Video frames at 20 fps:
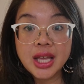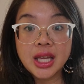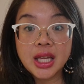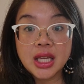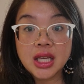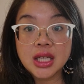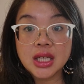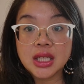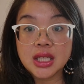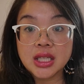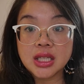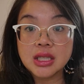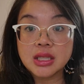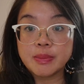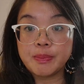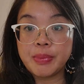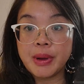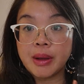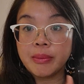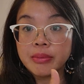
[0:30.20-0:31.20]
it is
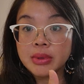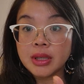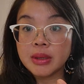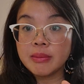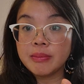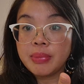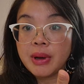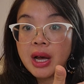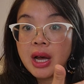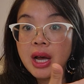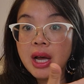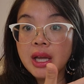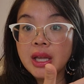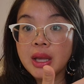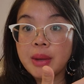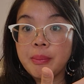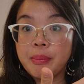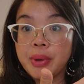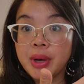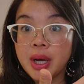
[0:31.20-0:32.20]
pumpkin pie
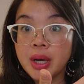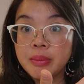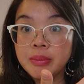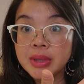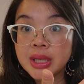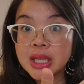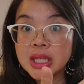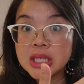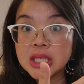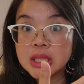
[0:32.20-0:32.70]
and pumpkin